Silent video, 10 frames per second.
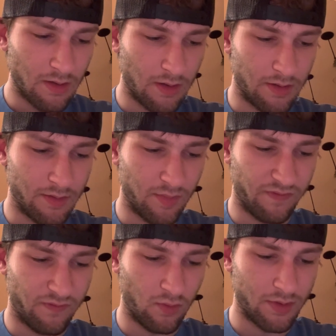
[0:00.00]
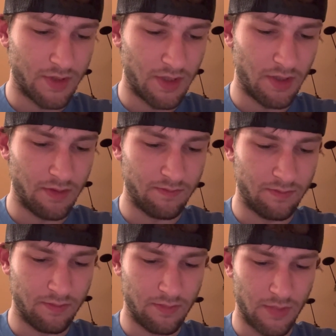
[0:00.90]
Uh, number 14
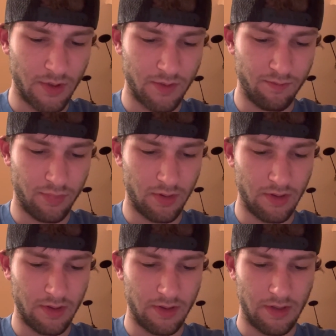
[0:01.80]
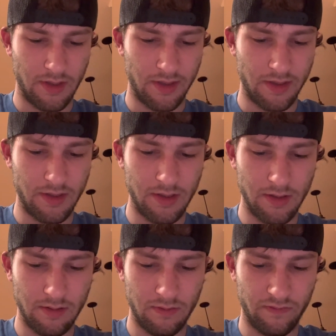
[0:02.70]
is Bullet in the Head
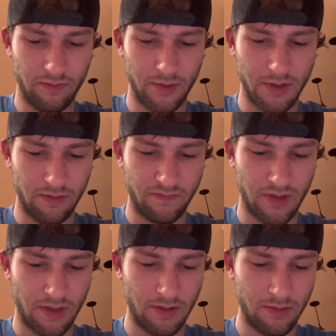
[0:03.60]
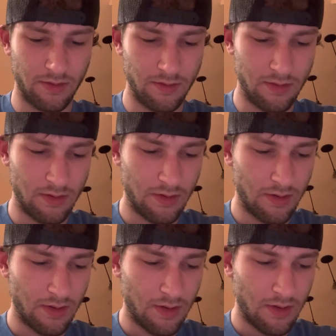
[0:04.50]
from Self Titled.
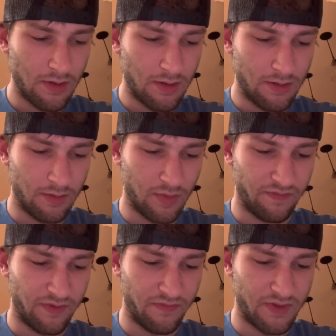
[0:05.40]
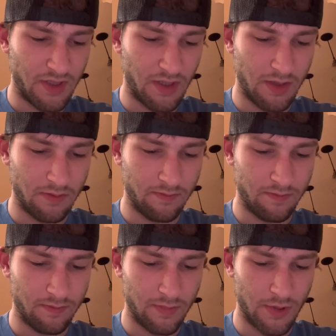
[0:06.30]
Number 15
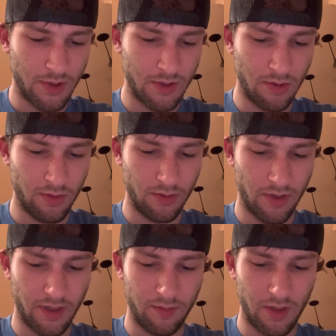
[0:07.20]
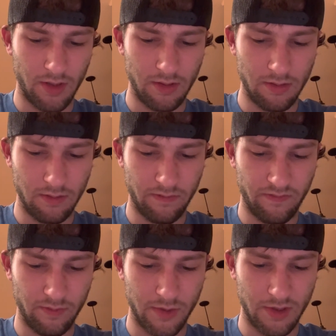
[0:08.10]
is Know Your Enemy
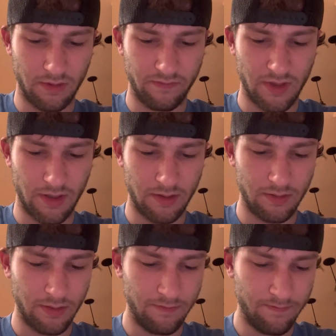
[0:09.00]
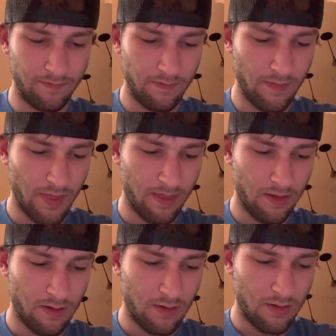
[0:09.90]
from self-titled.
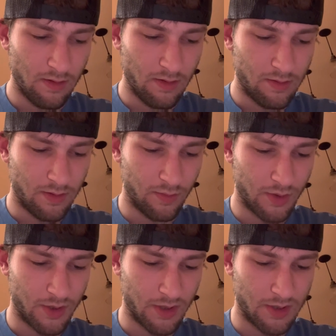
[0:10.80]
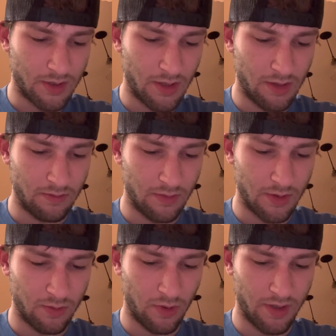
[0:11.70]
Number 16 is
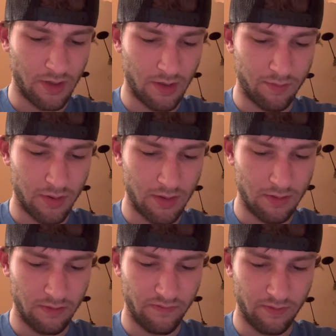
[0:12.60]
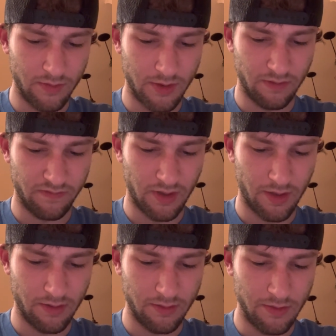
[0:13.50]
Wake Up from
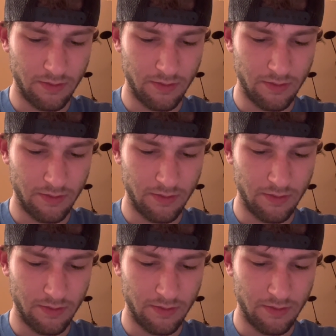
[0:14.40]
self-titled.